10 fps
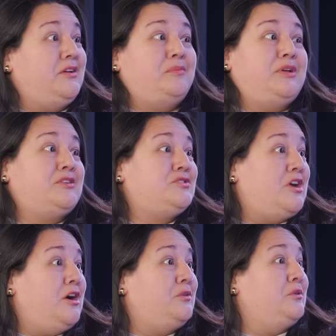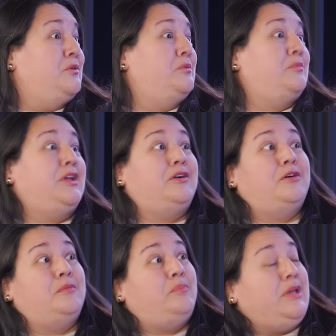It could be in a stock room. It
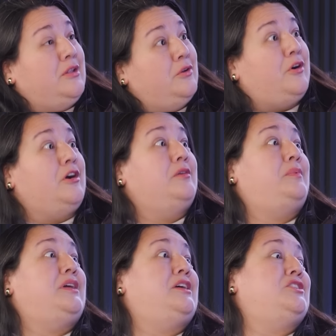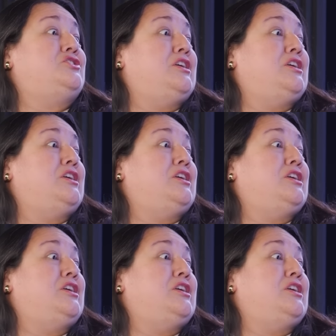could be in the garbage.